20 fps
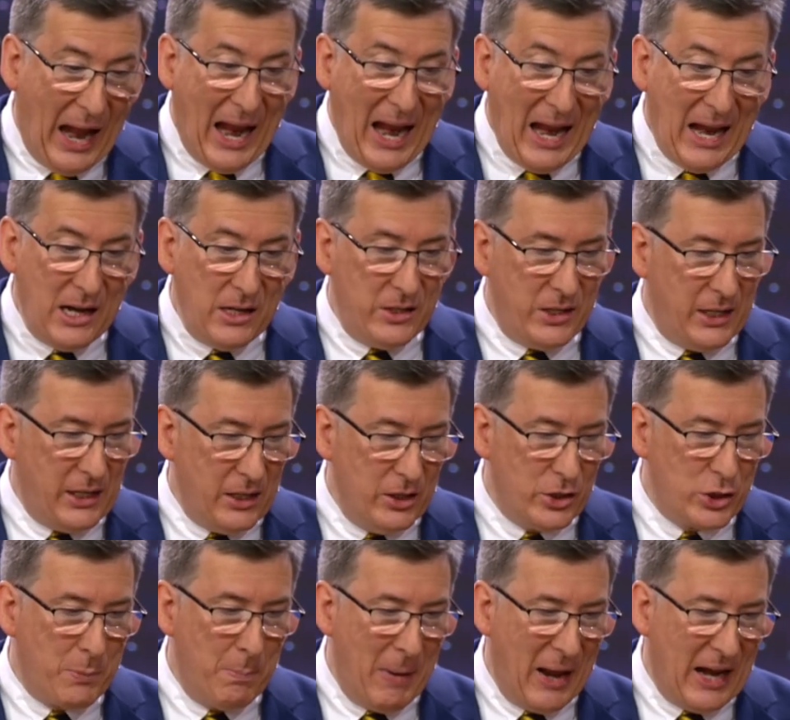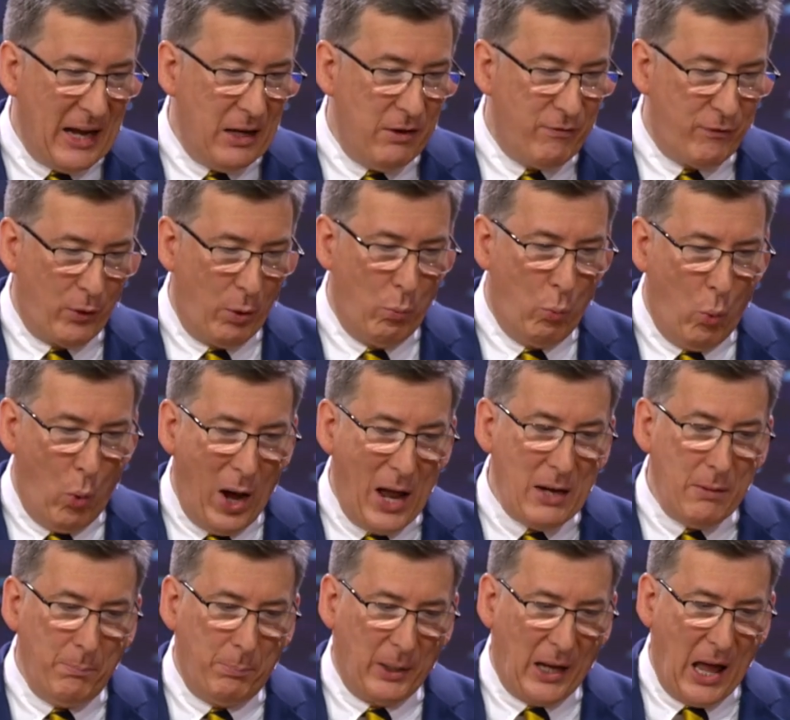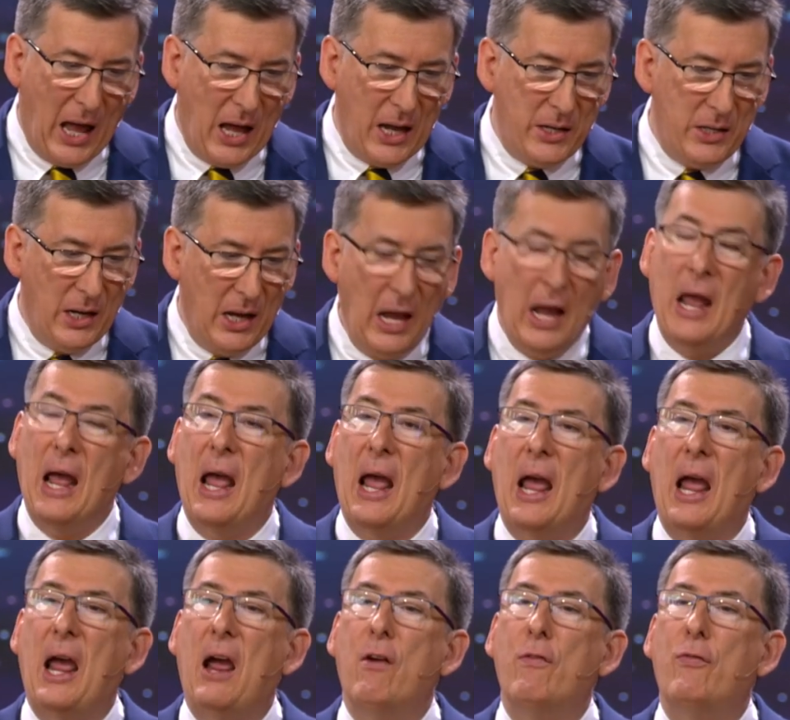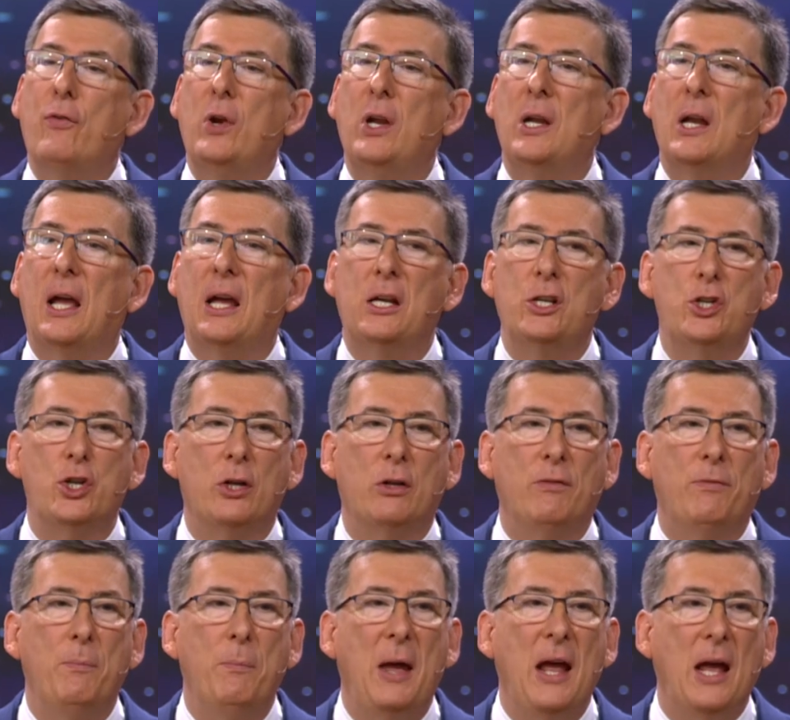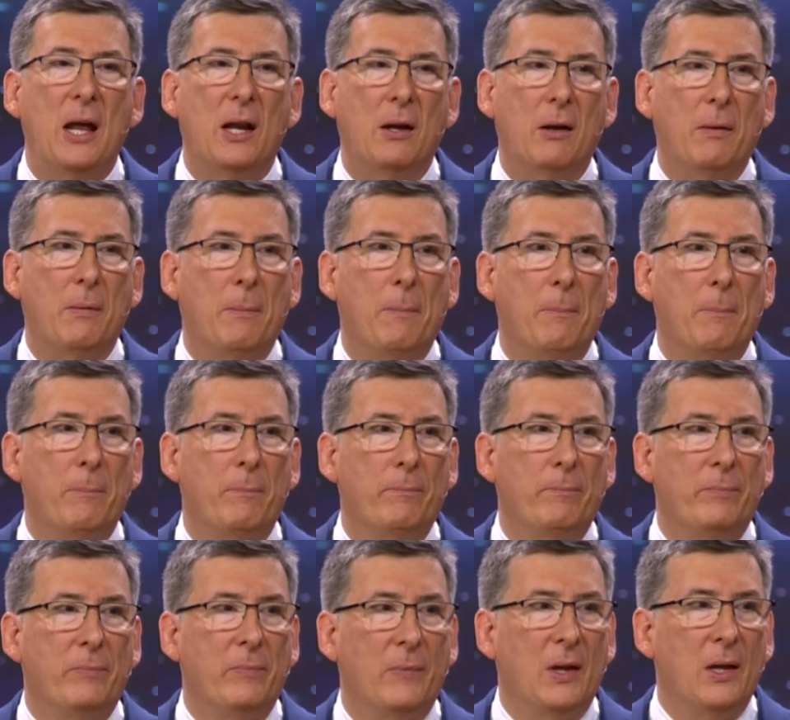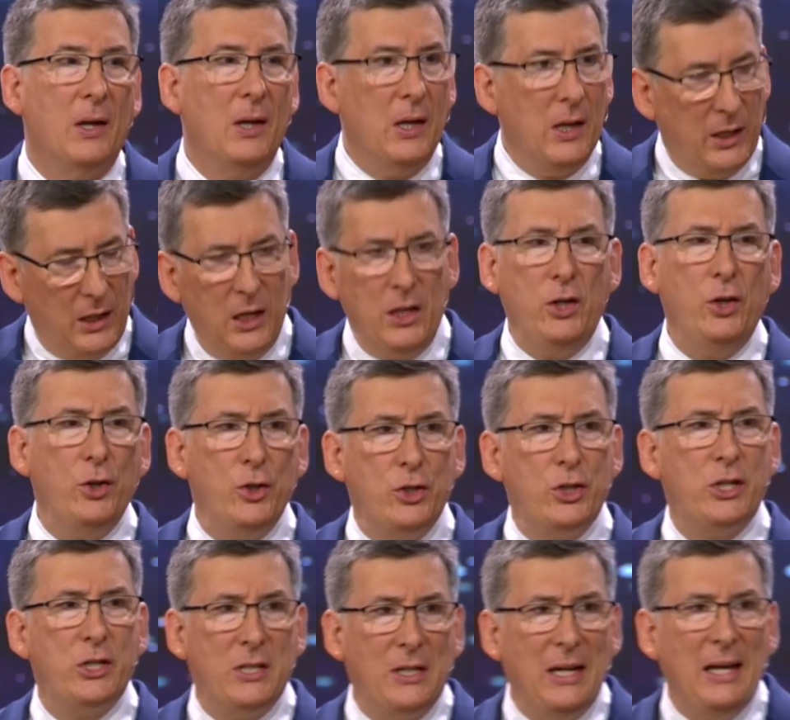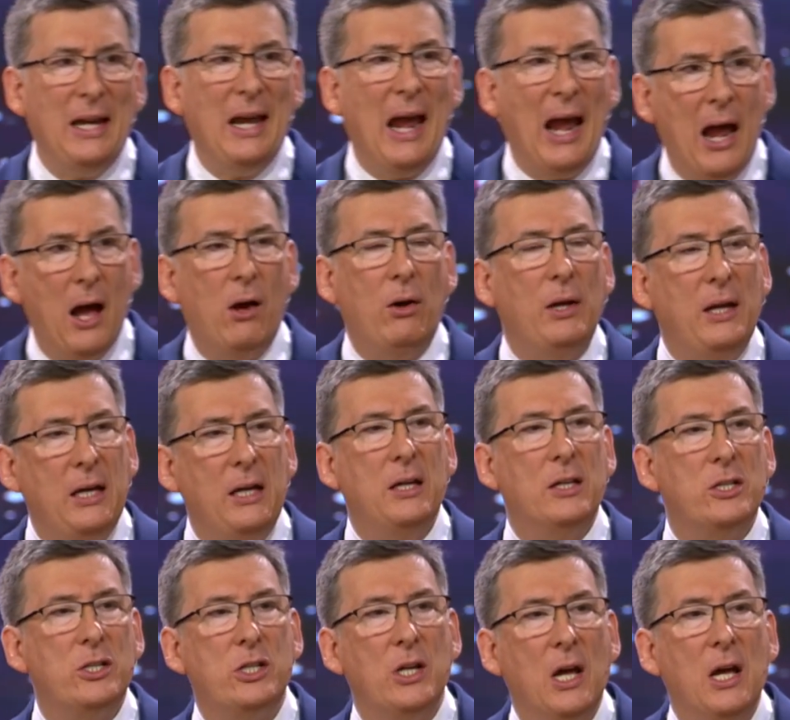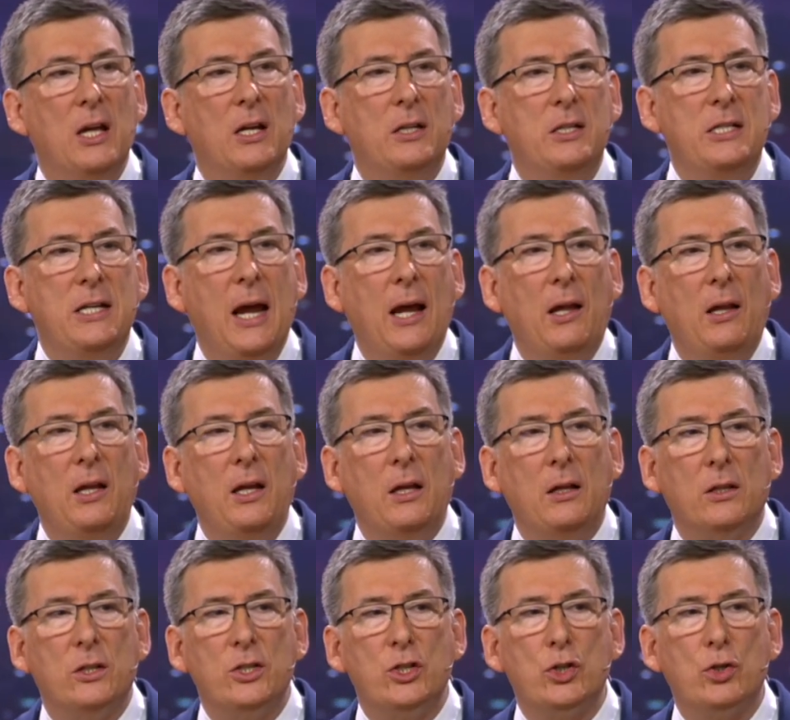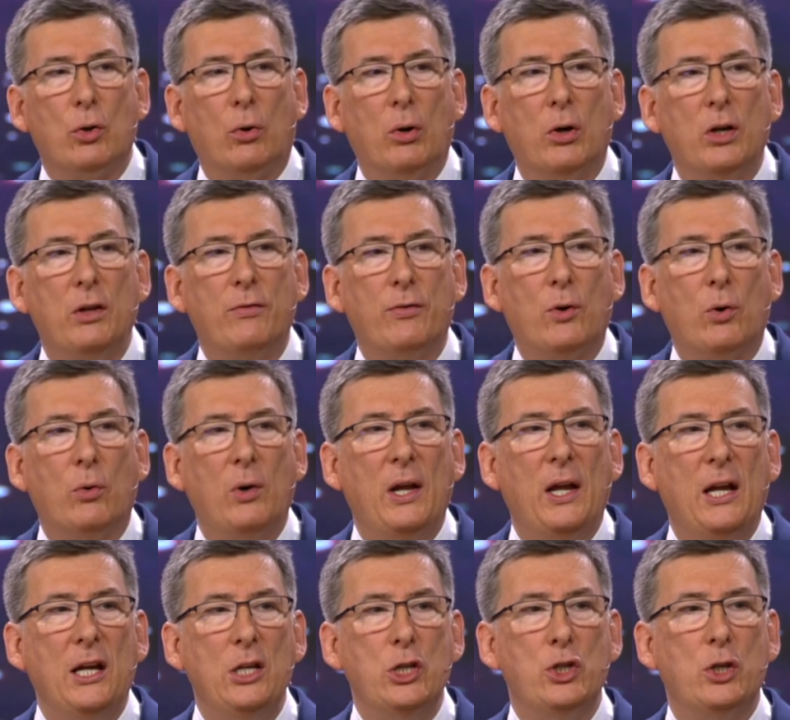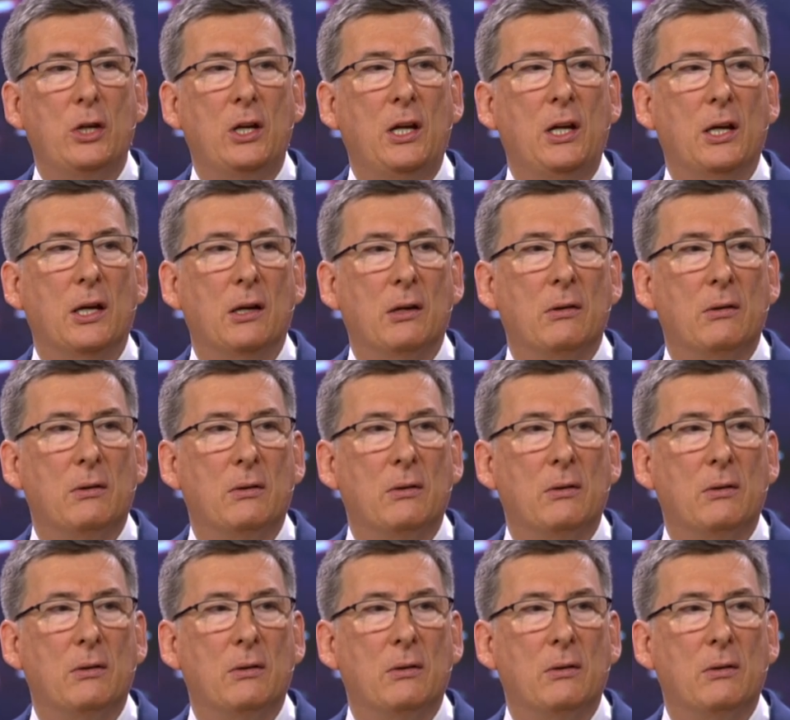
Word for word: And he has made from one blood every nation of men. Can you see how he is telling the story of creation here?